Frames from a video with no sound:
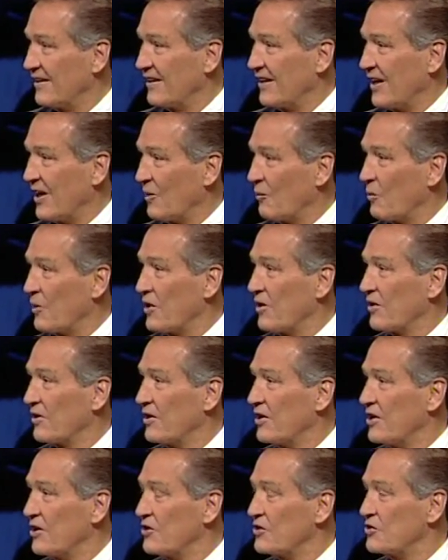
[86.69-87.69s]
and we are
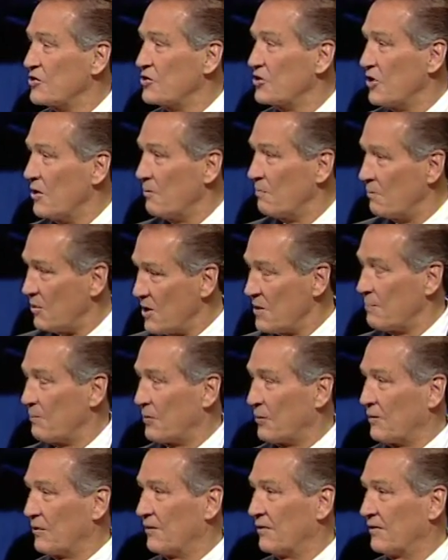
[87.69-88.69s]
his
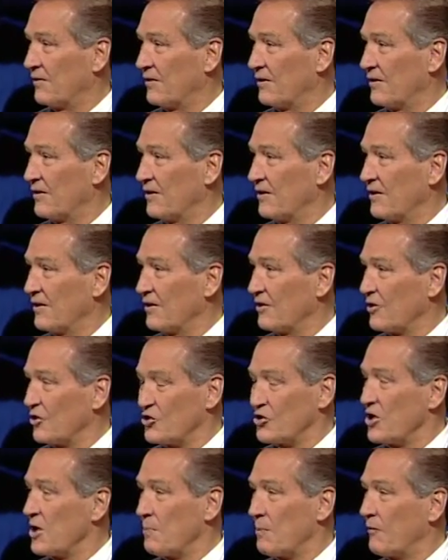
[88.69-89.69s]
people the
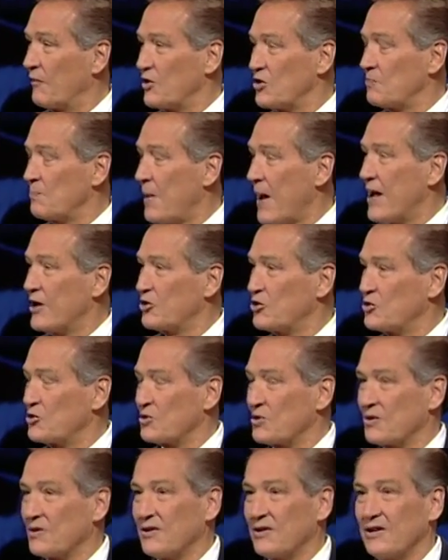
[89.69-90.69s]
sheep of his
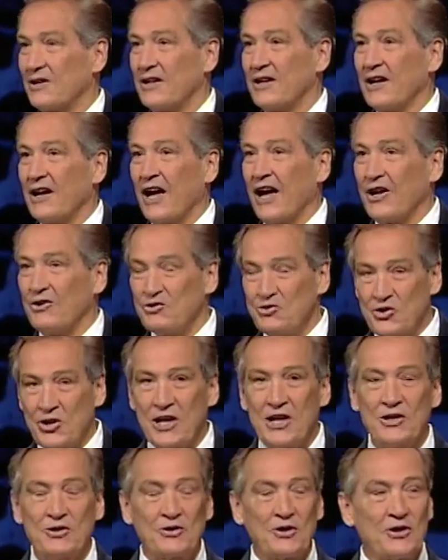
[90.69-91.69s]
pasture. And
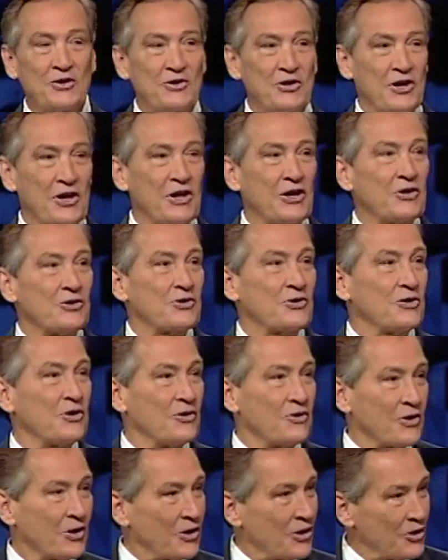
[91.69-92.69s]
Jesus is
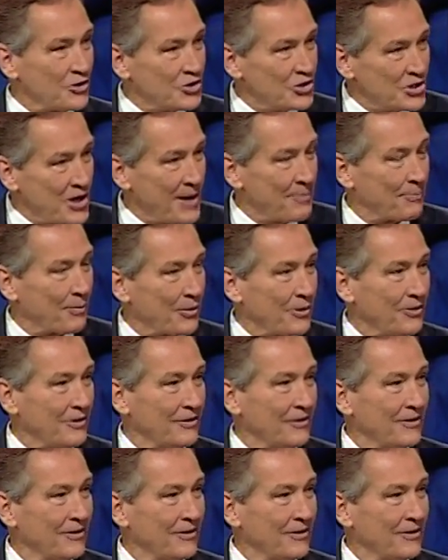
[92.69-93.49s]
the good shepherd